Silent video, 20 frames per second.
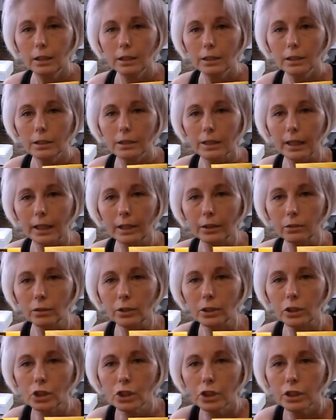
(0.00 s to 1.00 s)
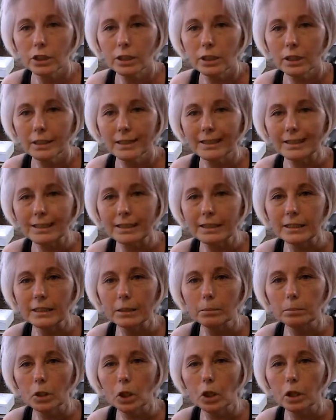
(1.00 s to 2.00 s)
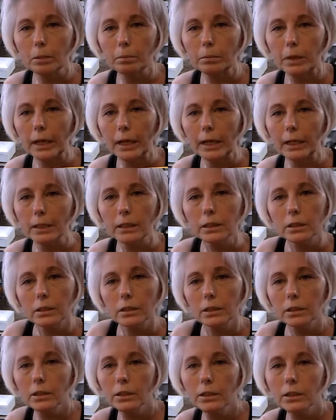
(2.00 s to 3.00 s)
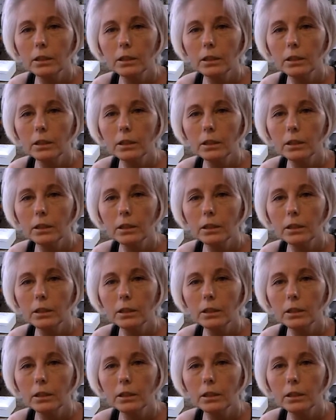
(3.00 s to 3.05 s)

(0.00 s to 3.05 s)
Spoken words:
sandwich Ziploc bags.